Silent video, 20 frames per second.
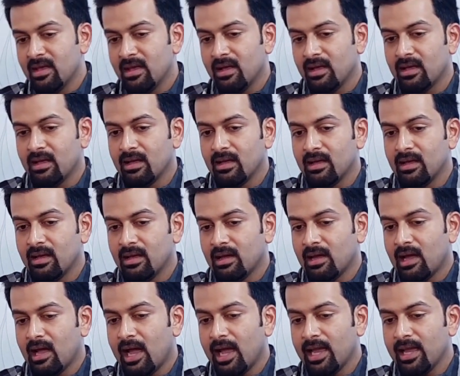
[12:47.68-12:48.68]

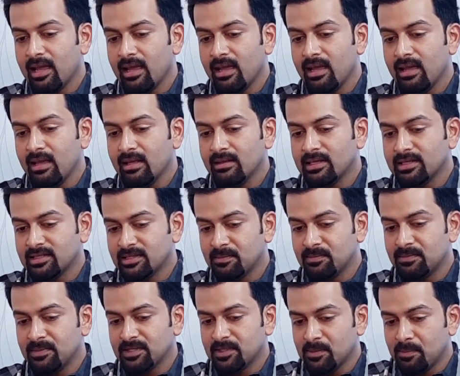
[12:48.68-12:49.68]
Uh, I there's a
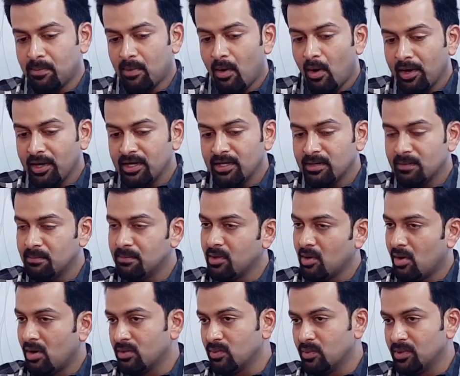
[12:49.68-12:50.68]
there's a point
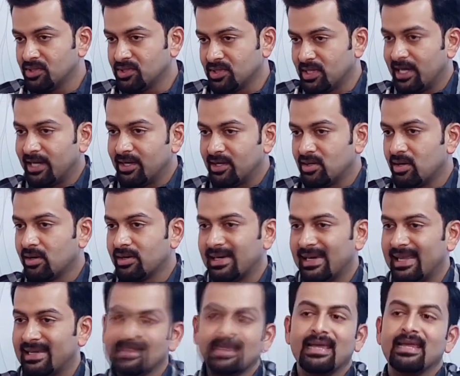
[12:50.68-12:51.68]
beyond which I do not
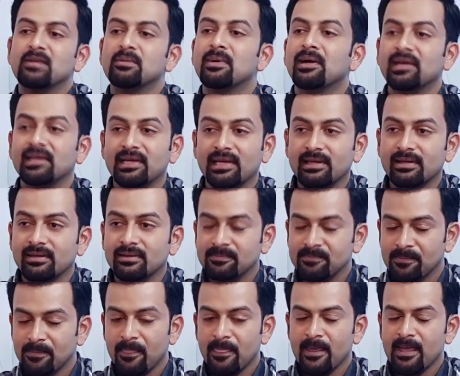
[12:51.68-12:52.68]
let anybody in.
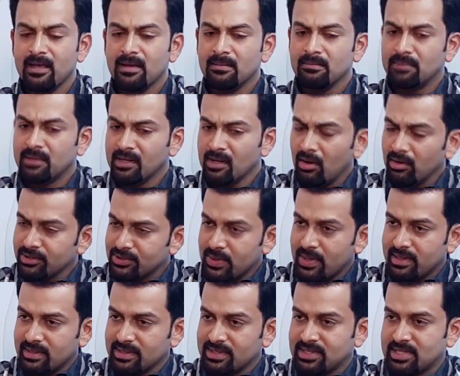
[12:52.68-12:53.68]
Right. But I also
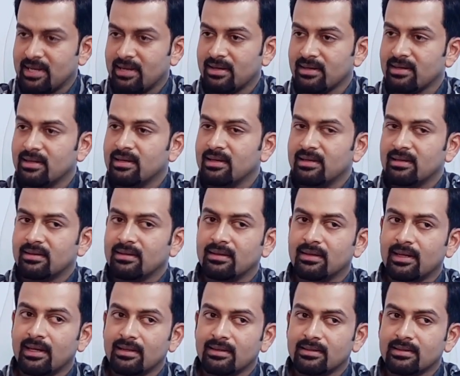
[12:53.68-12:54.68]
understand
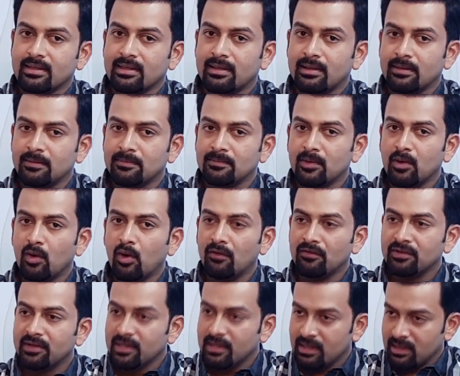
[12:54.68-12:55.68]
that uh, over
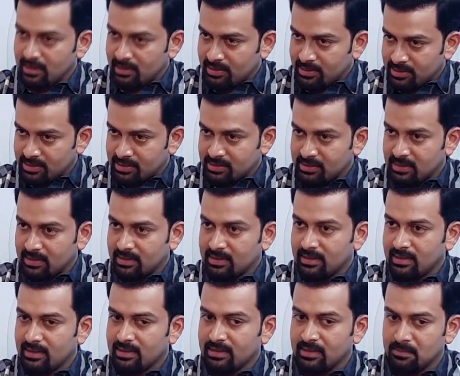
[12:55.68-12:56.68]
the years,
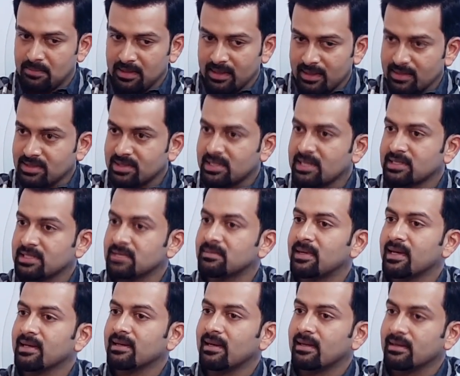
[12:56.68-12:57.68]
the biggest reason
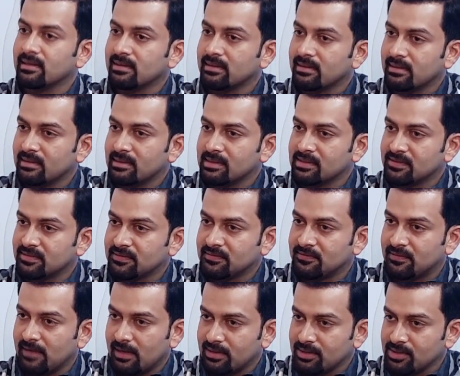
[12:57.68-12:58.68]
my career is
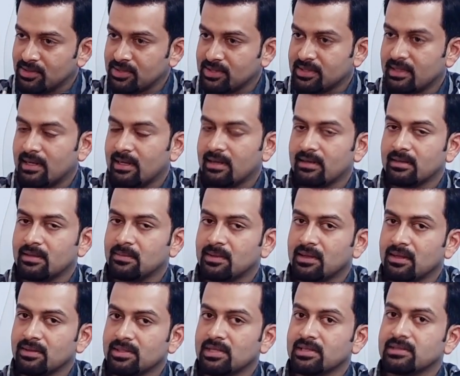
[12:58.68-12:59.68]
flourished and the
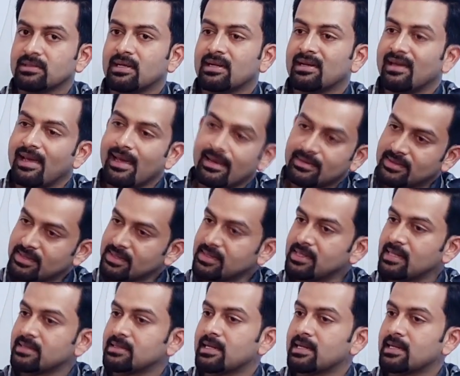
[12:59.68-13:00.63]
biggest reason that I exist as an